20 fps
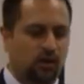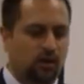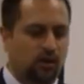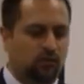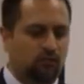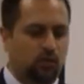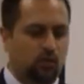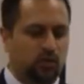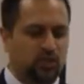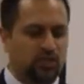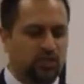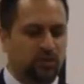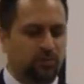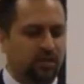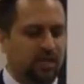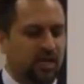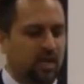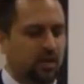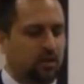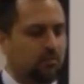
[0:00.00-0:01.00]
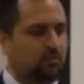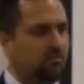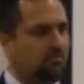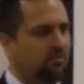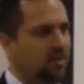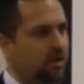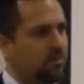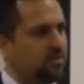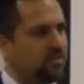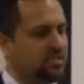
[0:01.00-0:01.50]
for which she became
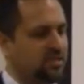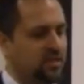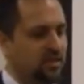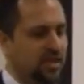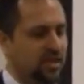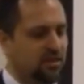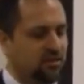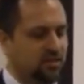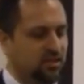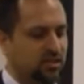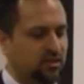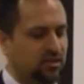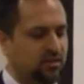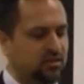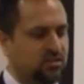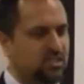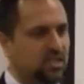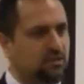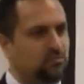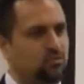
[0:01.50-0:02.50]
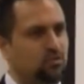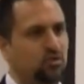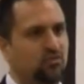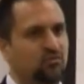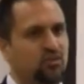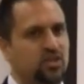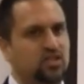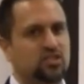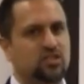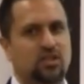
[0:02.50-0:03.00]
famous in later years, seemed to
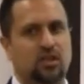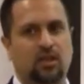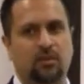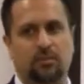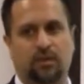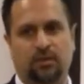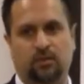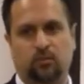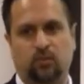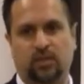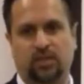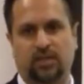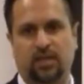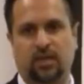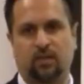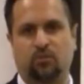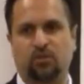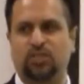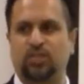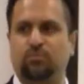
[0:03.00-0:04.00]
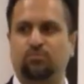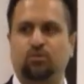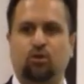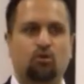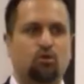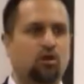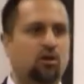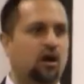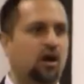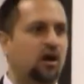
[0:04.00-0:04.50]
have reached a limit one day when she
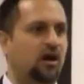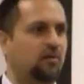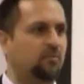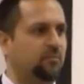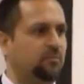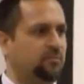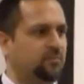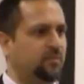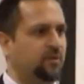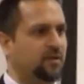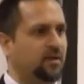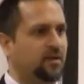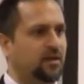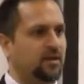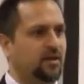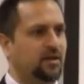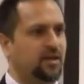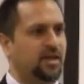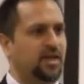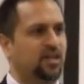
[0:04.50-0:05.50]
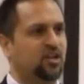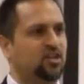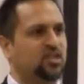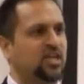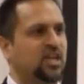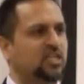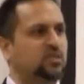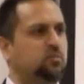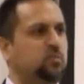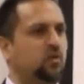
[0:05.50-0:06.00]
broke her arm in her
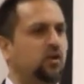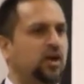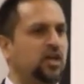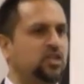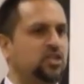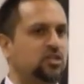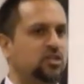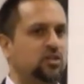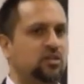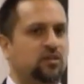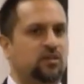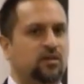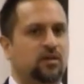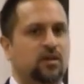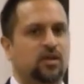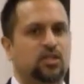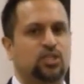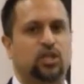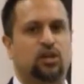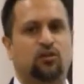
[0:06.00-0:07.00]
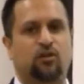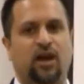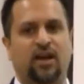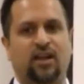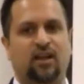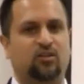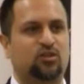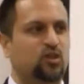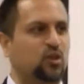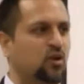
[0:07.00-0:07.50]
desperation, she
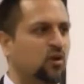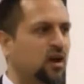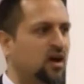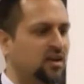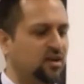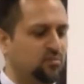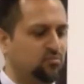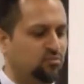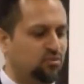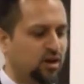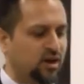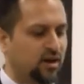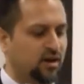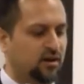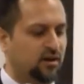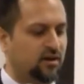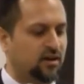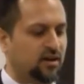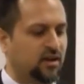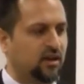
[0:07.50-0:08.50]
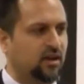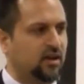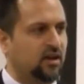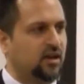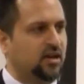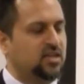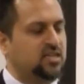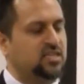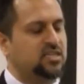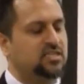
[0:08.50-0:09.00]
cried out to God in prayer.
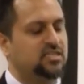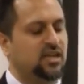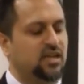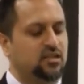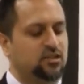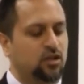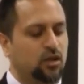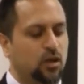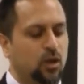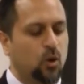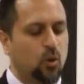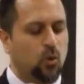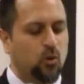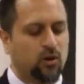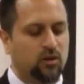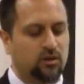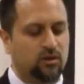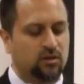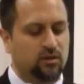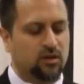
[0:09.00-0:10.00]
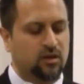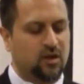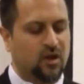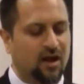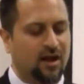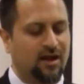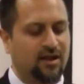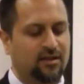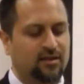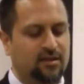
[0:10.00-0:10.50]
She says, Lord
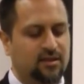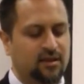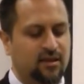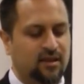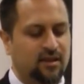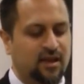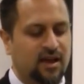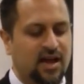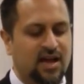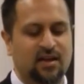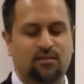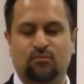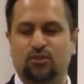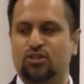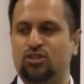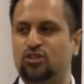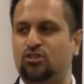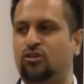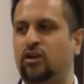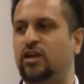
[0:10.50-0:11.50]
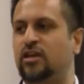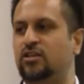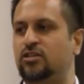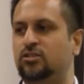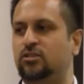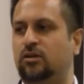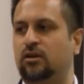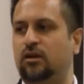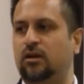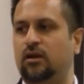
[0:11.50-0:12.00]
God, I am a
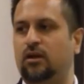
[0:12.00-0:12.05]
stranger,